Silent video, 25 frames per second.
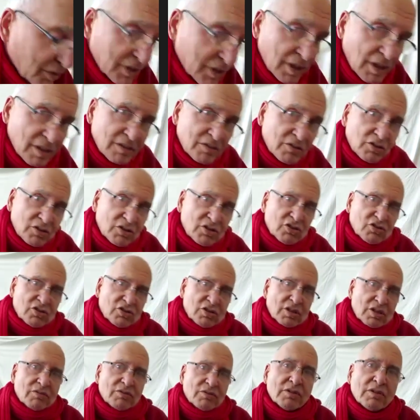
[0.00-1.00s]
tradition,
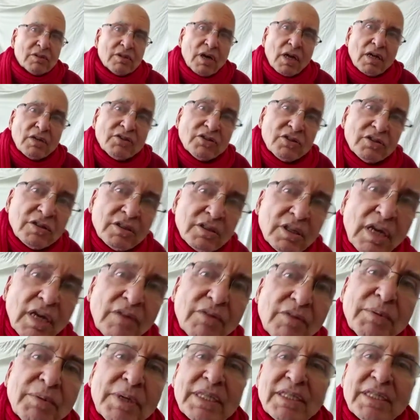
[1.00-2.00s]
in every culture, that
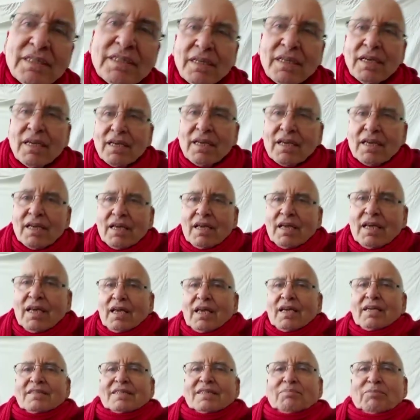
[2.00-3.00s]
everybody
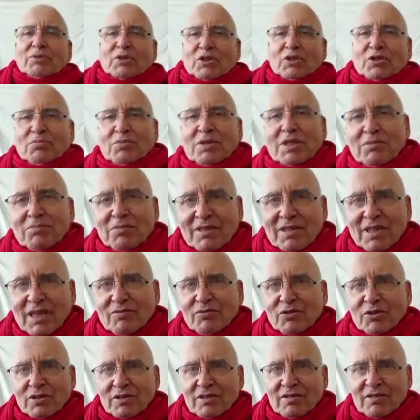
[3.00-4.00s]
is supposed to be
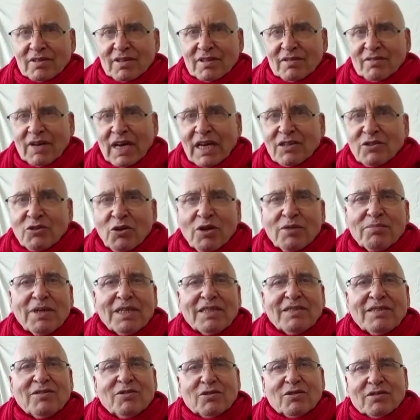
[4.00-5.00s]
himself or herself. I told my
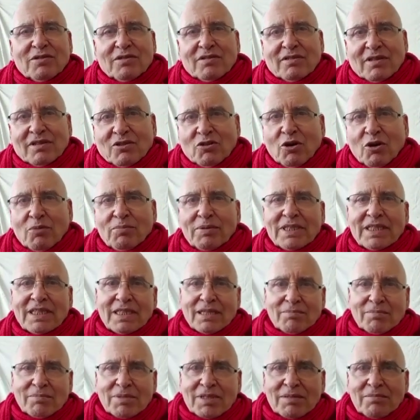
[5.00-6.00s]
students that nobody
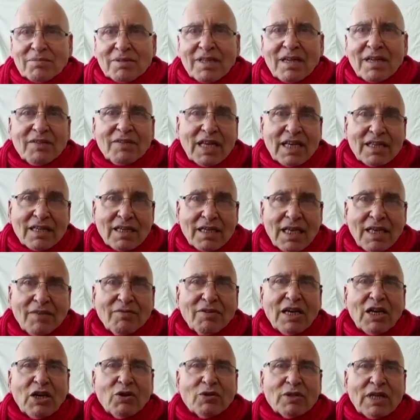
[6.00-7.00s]
can be themselves. Like
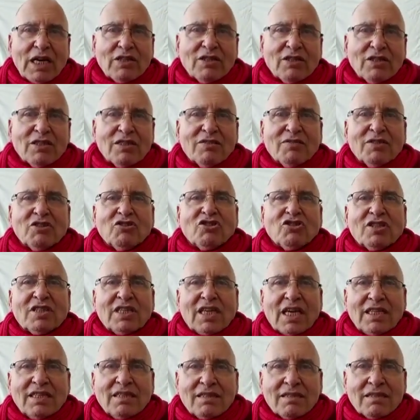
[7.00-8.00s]
even Leonardo da Vinci
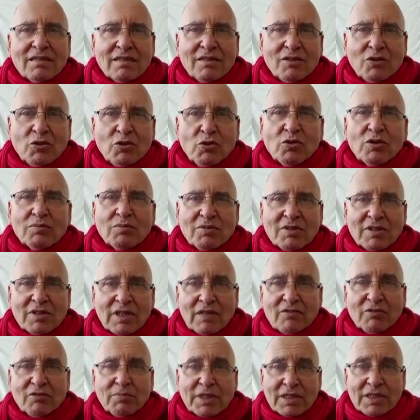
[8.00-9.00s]
can't do
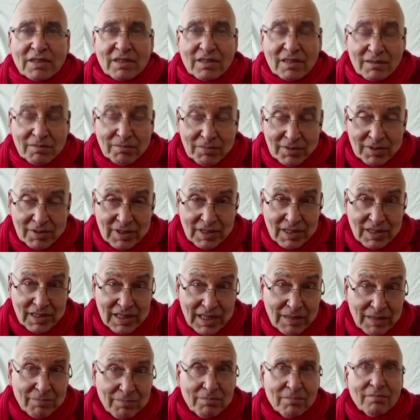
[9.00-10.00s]
themselves better than
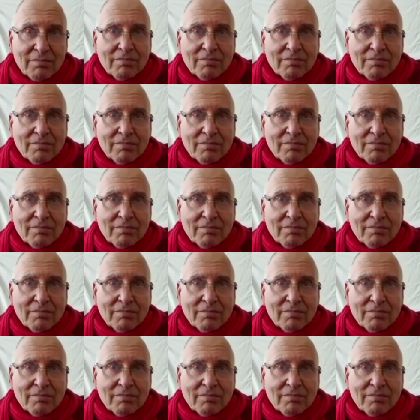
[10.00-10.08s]
them.